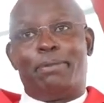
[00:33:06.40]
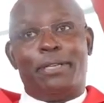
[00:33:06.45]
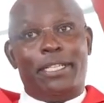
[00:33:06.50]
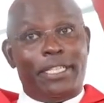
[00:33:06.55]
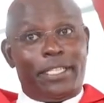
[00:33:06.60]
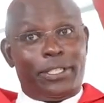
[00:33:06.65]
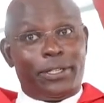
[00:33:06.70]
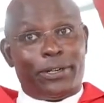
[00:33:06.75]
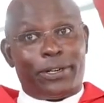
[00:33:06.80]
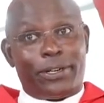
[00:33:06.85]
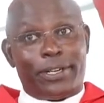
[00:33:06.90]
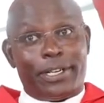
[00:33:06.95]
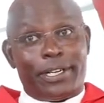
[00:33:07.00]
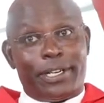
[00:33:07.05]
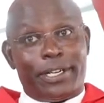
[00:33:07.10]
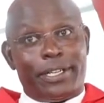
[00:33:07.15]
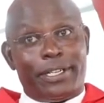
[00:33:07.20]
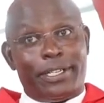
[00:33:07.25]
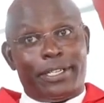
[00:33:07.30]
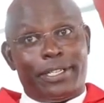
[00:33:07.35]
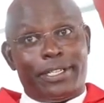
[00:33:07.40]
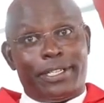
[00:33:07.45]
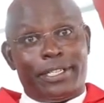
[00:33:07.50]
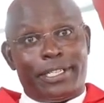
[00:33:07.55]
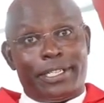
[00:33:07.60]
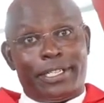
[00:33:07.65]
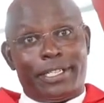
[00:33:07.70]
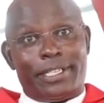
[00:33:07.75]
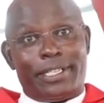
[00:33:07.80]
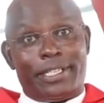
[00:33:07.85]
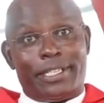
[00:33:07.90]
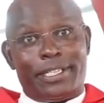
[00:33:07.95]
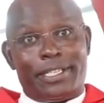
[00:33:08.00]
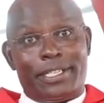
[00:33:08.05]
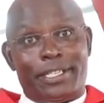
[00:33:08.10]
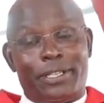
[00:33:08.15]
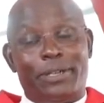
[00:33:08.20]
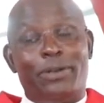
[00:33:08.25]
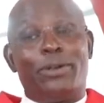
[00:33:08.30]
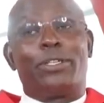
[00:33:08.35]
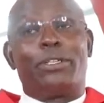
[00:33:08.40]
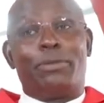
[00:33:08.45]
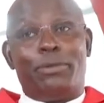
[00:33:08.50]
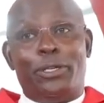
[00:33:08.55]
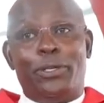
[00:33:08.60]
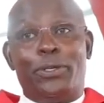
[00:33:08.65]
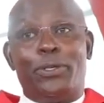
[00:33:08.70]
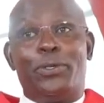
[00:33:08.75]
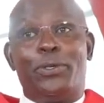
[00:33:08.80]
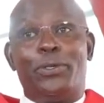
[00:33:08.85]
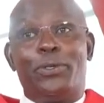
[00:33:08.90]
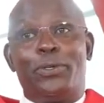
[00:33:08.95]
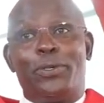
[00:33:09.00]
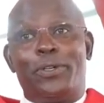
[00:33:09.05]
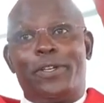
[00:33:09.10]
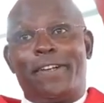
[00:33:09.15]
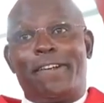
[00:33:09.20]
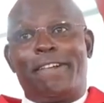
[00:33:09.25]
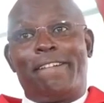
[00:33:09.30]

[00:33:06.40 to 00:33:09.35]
Please talk. What will you do?